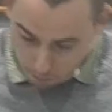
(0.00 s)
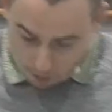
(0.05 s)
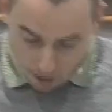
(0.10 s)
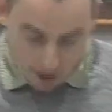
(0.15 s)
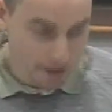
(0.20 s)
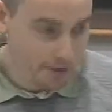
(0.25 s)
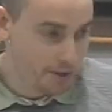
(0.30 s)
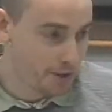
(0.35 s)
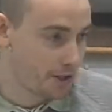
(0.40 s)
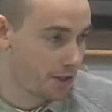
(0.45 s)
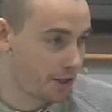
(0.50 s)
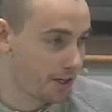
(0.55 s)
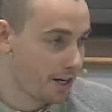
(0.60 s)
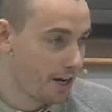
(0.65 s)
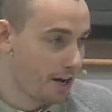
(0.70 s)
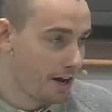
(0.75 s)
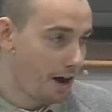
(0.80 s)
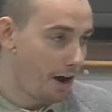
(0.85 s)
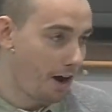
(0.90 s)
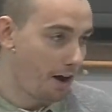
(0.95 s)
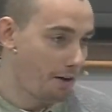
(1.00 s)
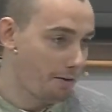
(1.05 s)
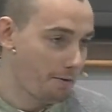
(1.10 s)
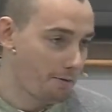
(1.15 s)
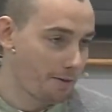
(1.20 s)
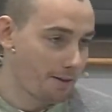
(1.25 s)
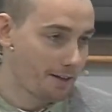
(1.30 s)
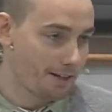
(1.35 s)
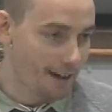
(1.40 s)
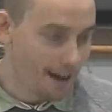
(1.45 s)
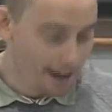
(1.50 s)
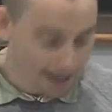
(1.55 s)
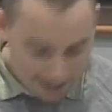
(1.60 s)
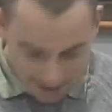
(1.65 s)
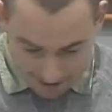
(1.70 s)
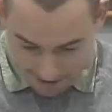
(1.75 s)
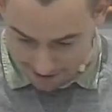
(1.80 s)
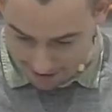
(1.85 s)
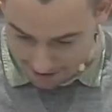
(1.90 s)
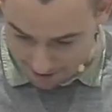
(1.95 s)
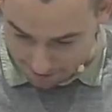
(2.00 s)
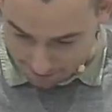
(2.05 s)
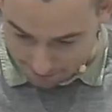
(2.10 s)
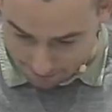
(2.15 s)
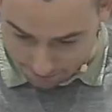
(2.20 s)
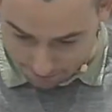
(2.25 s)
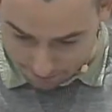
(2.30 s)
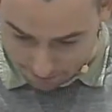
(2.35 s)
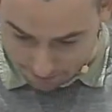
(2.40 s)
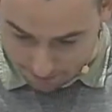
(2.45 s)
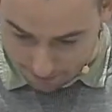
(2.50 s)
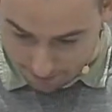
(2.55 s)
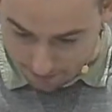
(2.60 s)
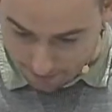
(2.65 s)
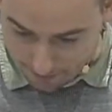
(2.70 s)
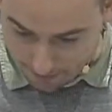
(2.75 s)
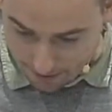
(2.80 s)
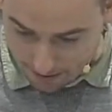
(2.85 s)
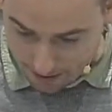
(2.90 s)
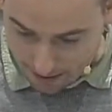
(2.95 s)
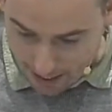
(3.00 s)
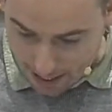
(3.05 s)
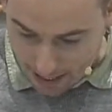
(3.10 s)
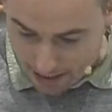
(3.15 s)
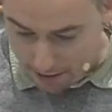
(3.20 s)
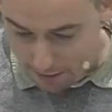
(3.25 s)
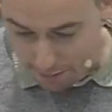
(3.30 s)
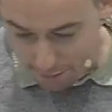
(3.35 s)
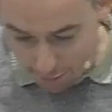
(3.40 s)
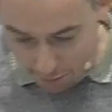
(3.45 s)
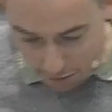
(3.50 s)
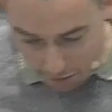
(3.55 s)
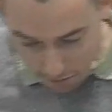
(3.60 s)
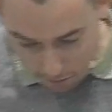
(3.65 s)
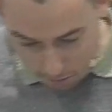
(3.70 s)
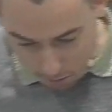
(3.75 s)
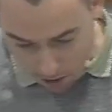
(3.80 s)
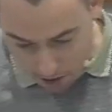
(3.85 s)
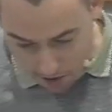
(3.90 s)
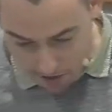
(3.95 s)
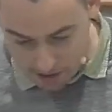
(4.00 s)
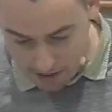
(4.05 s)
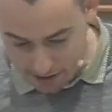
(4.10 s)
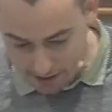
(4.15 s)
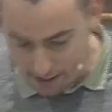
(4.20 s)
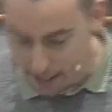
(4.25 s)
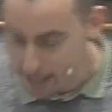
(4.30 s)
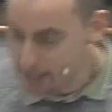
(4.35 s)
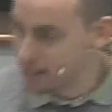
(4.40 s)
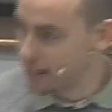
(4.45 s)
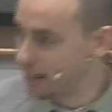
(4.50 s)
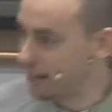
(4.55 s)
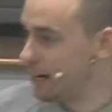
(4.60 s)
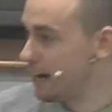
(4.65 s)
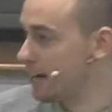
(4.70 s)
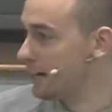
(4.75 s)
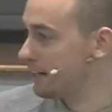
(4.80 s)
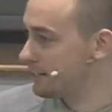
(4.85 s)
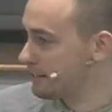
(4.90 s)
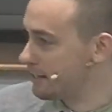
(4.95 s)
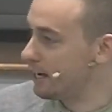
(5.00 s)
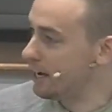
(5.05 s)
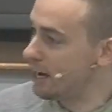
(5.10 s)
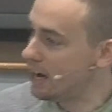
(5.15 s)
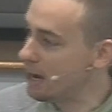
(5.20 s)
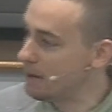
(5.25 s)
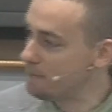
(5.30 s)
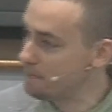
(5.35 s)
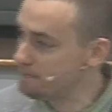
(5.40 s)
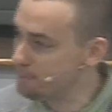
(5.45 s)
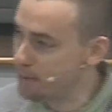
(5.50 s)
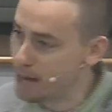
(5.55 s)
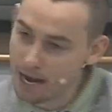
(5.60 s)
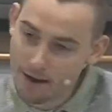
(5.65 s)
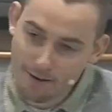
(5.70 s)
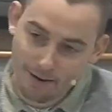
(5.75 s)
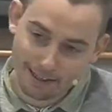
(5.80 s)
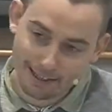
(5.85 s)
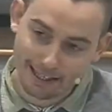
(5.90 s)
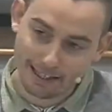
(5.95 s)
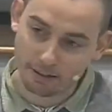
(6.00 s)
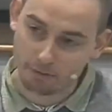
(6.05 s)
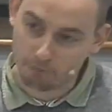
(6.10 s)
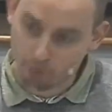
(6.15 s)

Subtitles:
watch of the night. And the fourth watch is a kind of time period that the